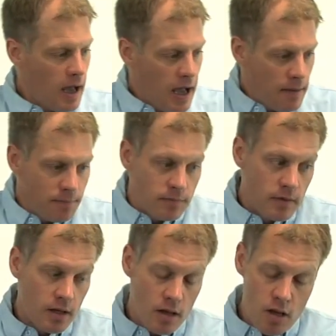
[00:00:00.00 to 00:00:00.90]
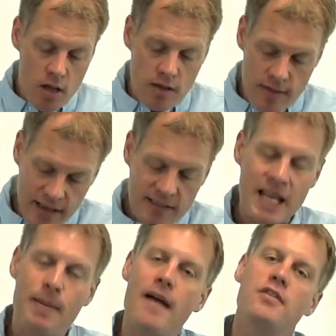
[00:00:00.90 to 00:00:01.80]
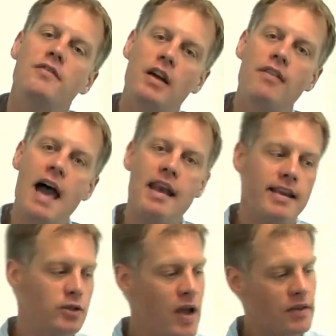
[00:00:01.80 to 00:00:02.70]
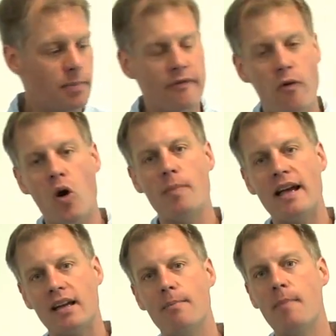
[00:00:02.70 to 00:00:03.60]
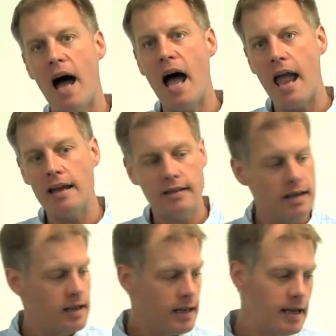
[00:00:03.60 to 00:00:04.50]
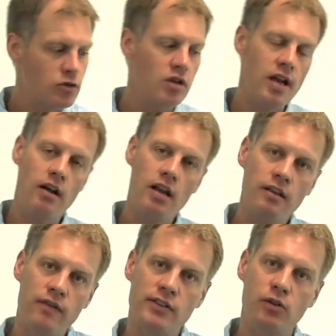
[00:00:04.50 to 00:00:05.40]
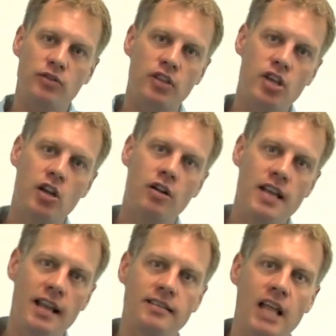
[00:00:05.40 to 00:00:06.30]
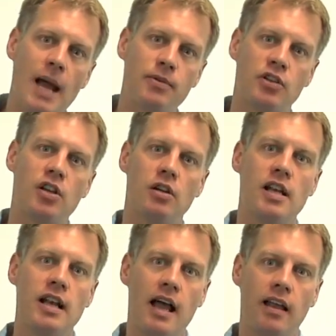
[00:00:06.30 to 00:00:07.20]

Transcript: Uh, next step after you've done that is you have to perform that combined engineering, physical security, and cybersecurity